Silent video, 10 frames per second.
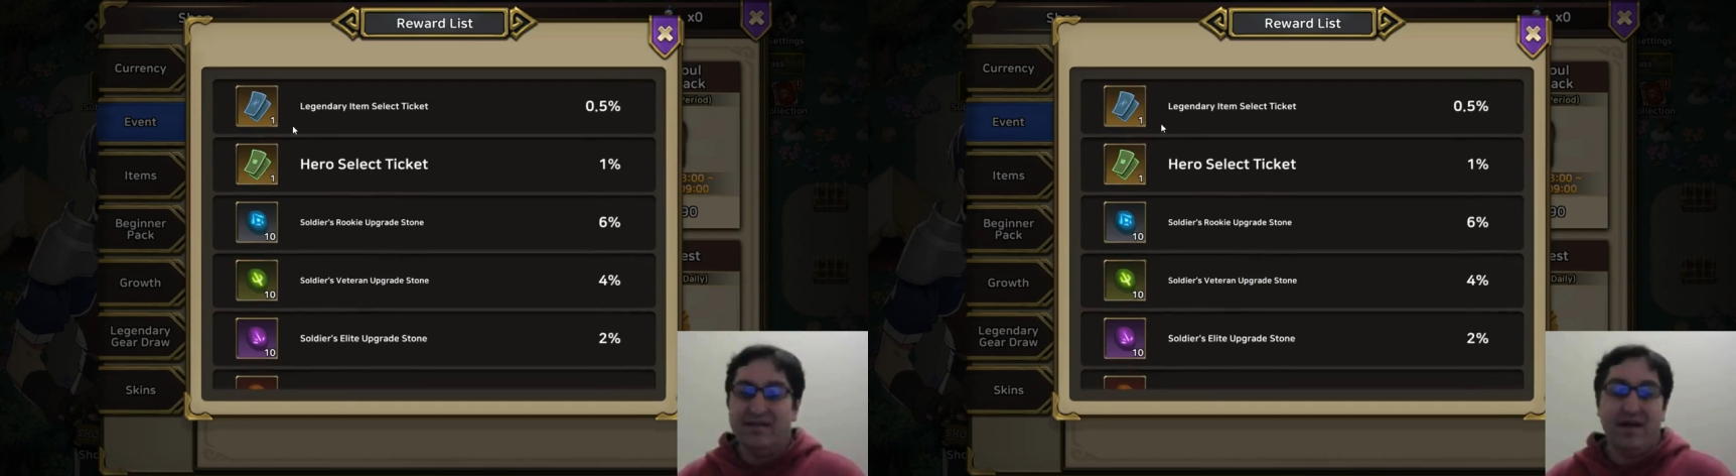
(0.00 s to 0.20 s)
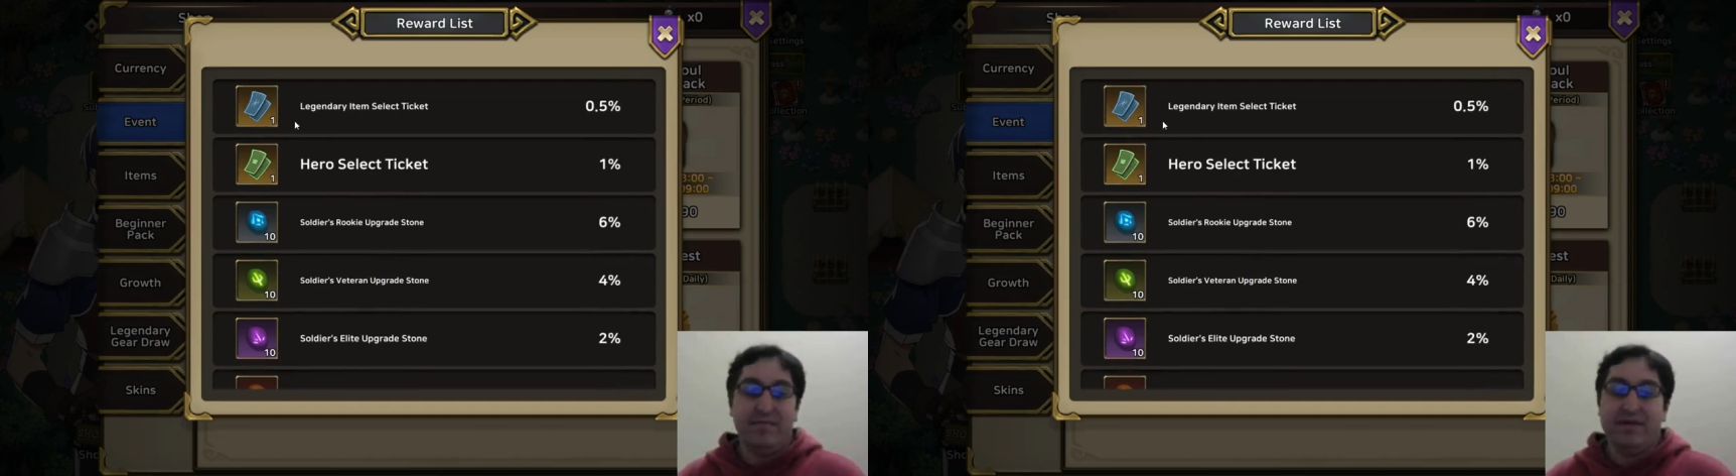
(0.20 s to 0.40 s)

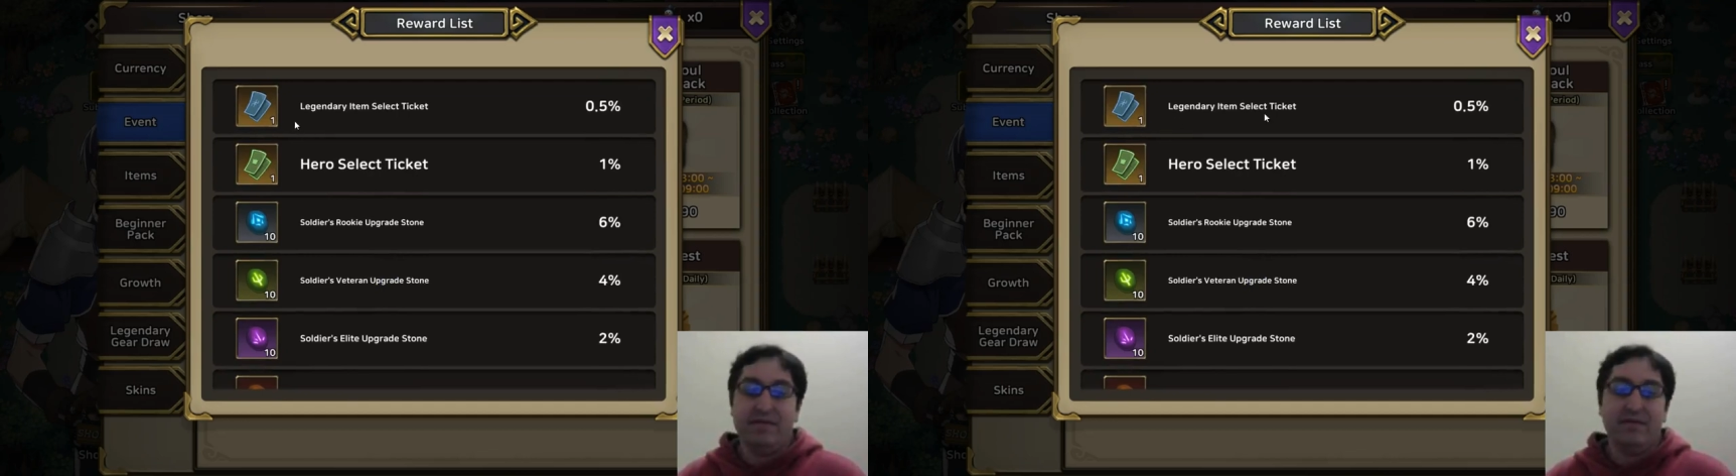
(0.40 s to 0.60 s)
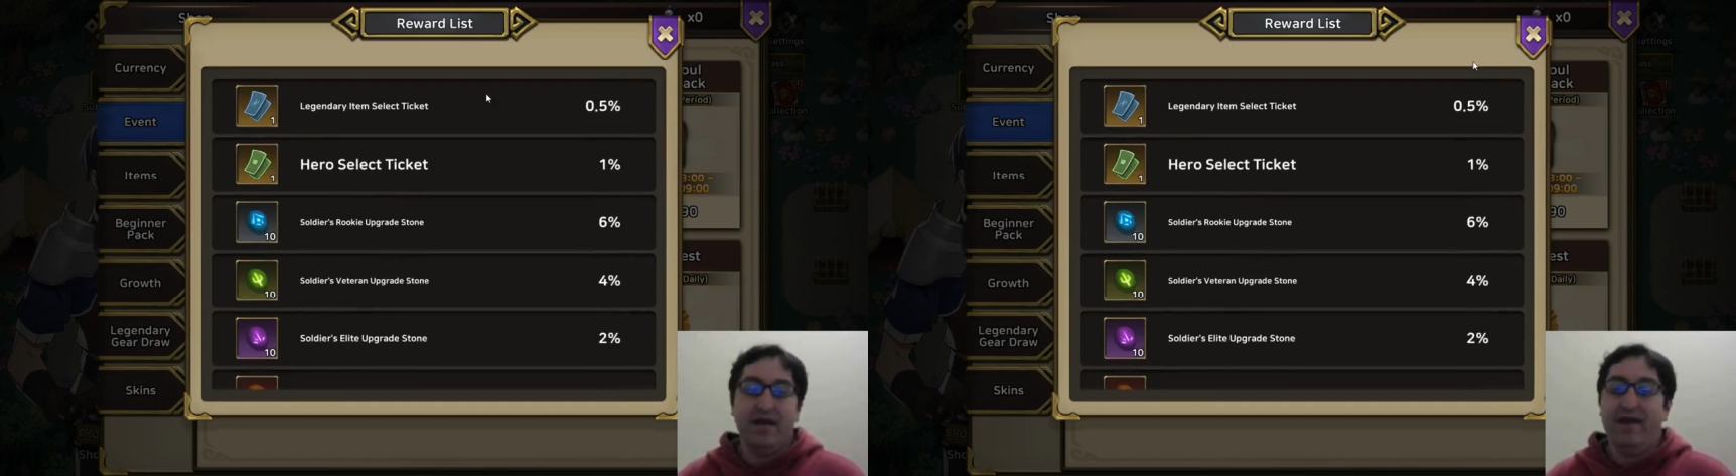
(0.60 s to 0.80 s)
I
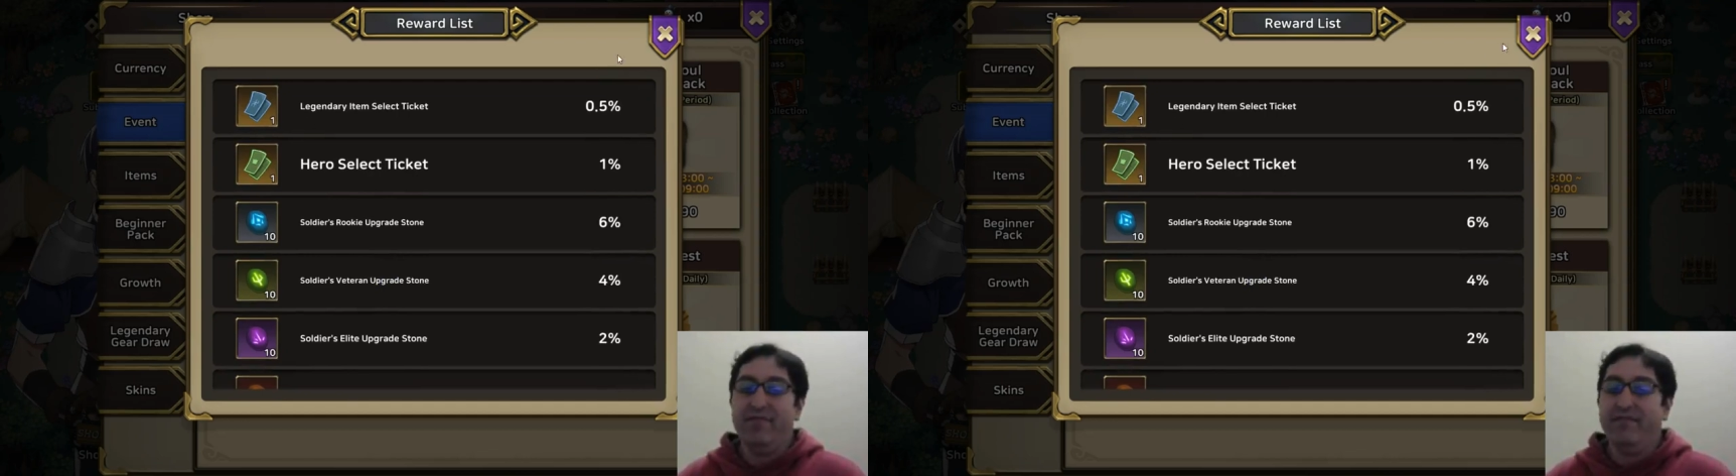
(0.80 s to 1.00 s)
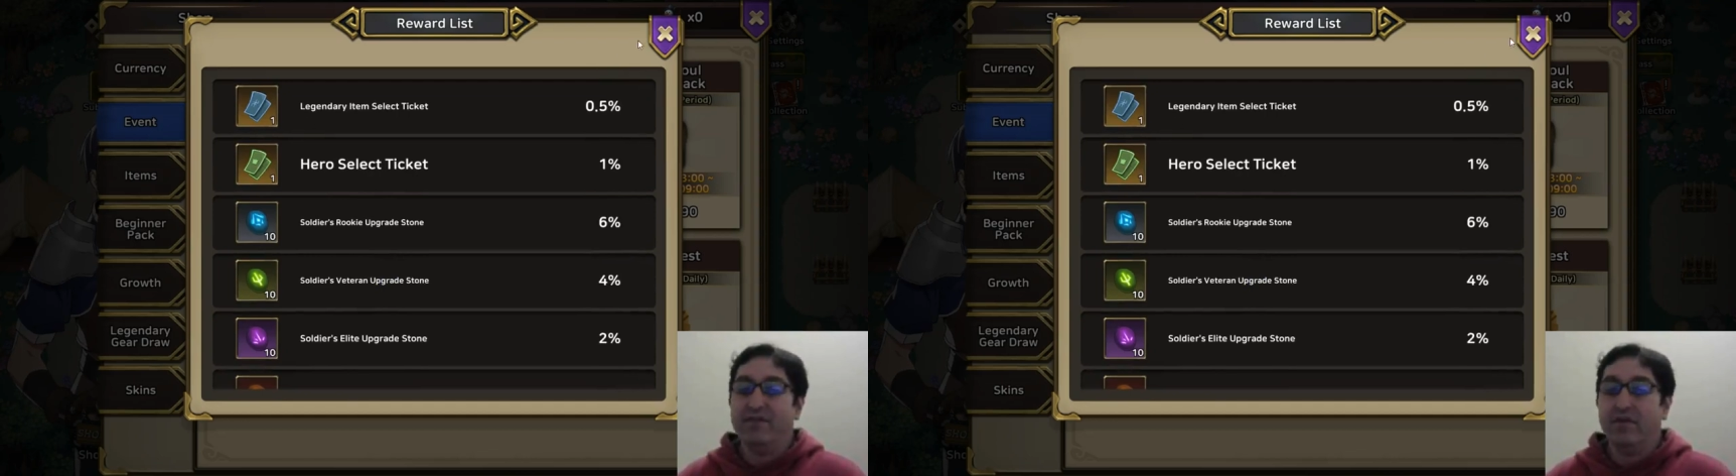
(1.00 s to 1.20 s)
mean,
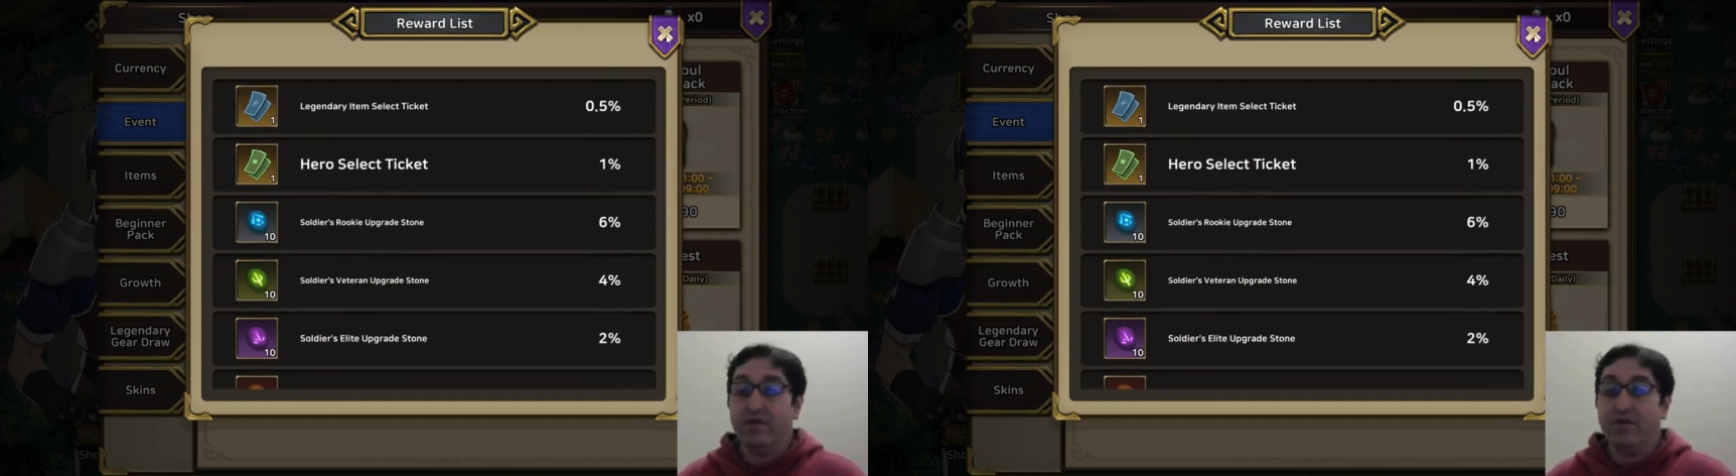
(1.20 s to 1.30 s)
I've never